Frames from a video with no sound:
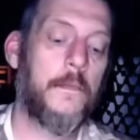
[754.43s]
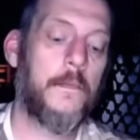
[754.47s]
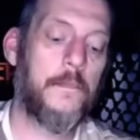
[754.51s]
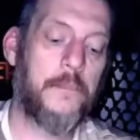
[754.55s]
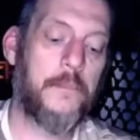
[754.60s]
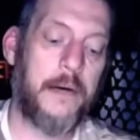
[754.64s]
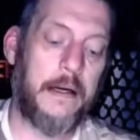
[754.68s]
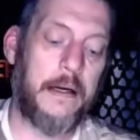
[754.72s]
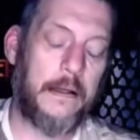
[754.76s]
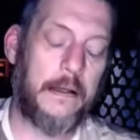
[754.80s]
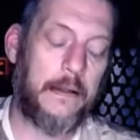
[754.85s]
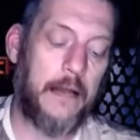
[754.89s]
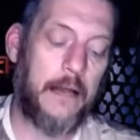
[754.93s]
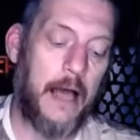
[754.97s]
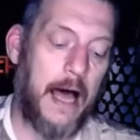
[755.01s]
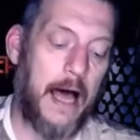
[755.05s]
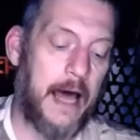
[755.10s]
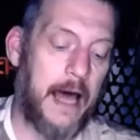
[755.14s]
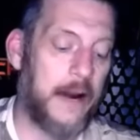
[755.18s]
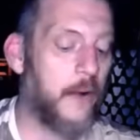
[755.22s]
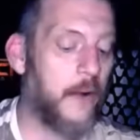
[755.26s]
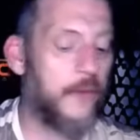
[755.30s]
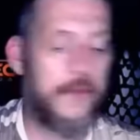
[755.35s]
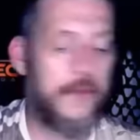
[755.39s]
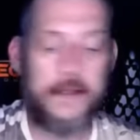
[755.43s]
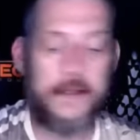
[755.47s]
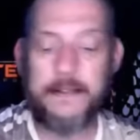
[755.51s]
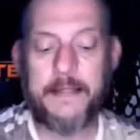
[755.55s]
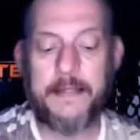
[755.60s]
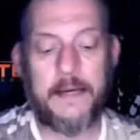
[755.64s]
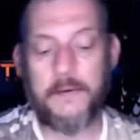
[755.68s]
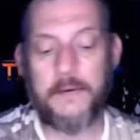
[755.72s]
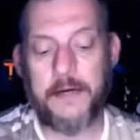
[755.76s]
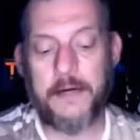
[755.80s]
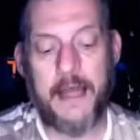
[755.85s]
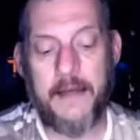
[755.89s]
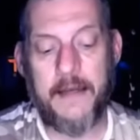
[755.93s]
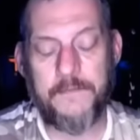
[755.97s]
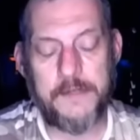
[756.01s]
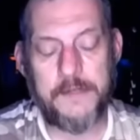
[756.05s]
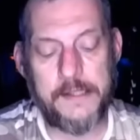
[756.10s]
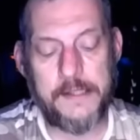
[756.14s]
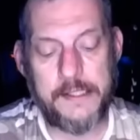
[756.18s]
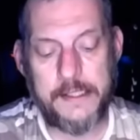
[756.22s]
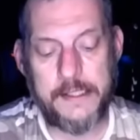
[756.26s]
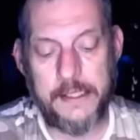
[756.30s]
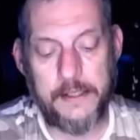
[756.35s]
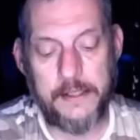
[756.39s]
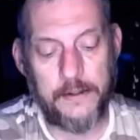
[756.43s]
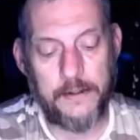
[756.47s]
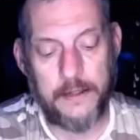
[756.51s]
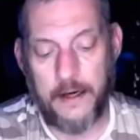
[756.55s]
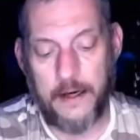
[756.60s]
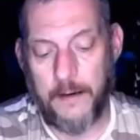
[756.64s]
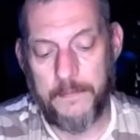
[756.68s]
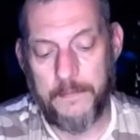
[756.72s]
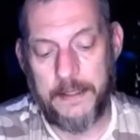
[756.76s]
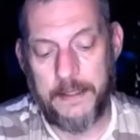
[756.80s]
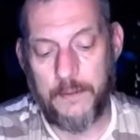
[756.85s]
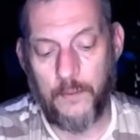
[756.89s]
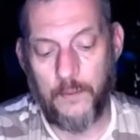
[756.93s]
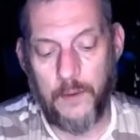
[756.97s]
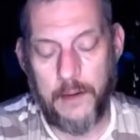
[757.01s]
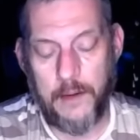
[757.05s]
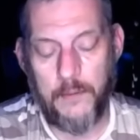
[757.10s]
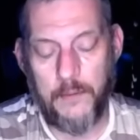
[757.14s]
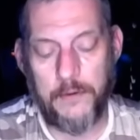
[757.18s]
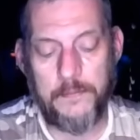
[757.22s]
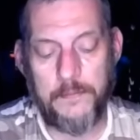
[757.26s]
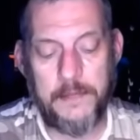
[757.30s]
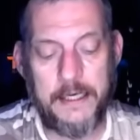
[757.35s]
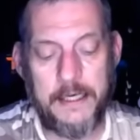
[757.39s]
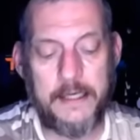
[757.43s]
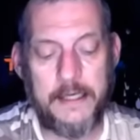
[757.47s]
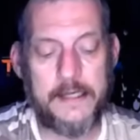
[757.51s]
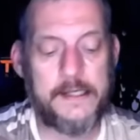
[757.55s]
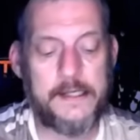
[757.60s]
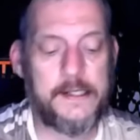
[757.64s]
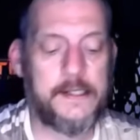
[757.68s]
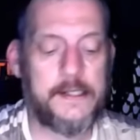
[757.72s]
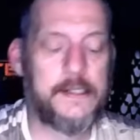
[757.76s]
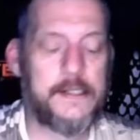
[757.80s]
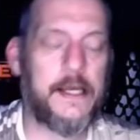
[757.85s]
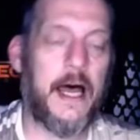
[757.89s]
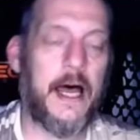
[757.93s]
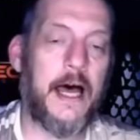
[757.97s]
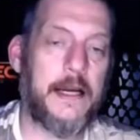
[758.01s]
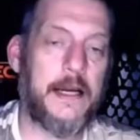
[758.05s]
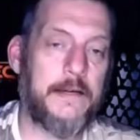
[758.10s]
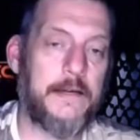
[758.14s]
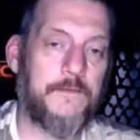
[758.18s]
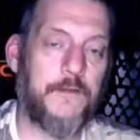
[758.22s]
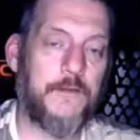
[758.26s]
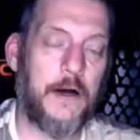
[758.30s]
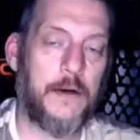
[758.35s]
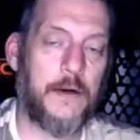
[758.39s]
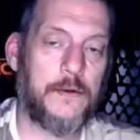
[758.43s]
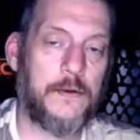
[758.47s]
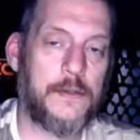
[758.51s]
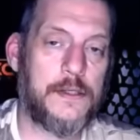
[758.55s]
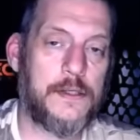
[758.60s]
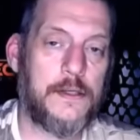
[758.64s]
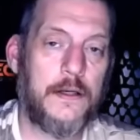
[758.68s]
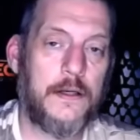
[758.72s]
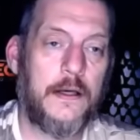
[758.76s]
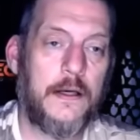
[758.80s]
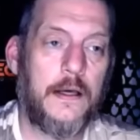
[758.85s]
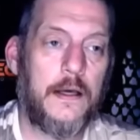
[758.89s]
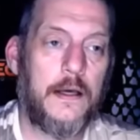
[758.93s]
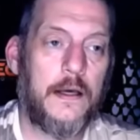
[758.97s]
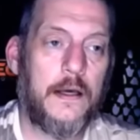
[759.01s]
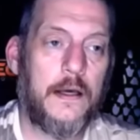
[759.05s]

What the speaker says: But I don't think they would have to steal it. I mean, we would be in a society, folks,